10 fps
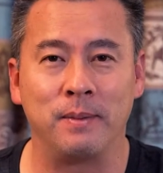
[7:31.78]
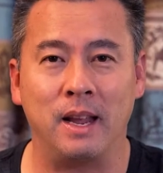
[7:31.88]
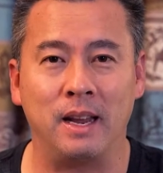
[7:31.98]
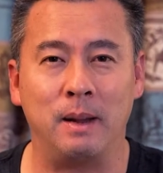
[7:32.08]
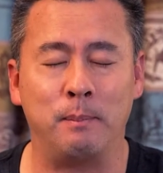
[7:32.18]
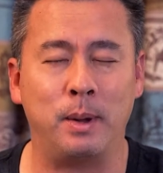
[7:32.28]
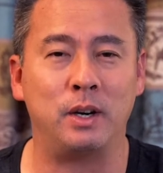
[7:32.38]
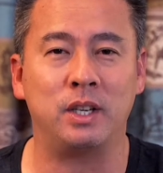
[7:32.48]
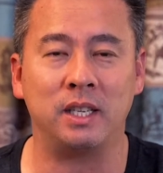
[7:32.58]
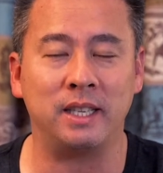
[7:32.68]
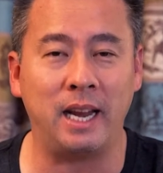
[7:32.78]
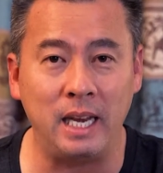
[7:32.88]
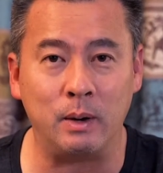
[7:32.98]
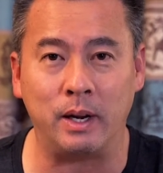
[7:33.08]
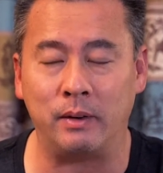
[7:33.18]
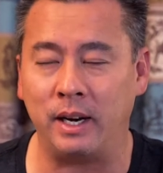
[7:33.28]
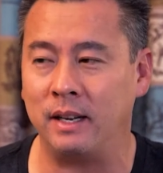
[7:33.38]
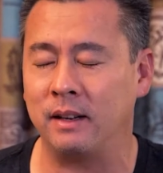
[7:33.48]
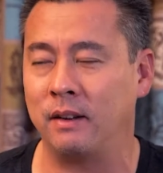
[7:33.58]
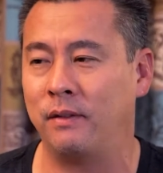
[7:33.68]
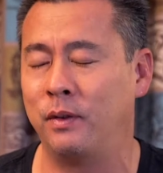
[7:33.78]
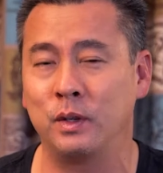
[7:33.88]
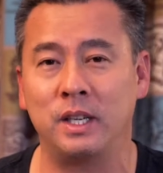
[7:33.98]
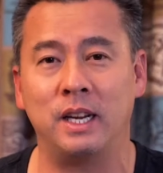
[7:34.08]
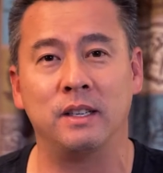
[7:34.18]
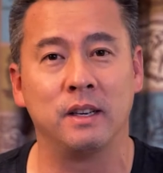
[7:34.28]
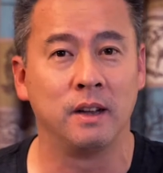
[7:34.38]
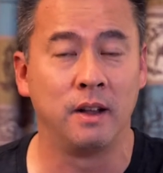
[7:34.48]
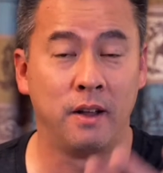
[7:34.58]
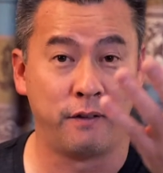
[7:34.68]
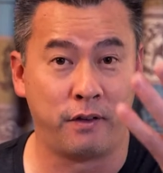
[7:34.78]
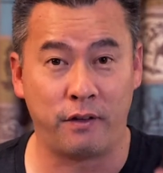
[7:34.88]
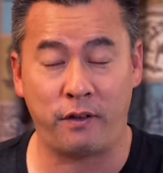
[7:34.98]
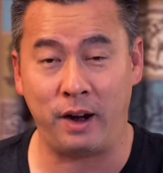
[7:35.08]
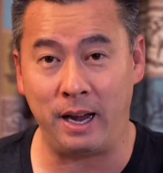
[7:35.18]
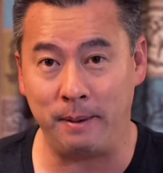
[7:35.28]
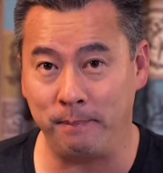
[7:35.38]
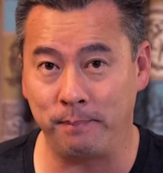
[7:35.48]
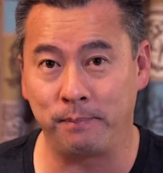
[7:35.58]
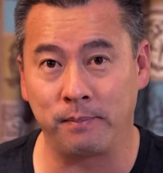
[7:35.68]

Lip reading: and get better shots anyway, right? Full size, full frame,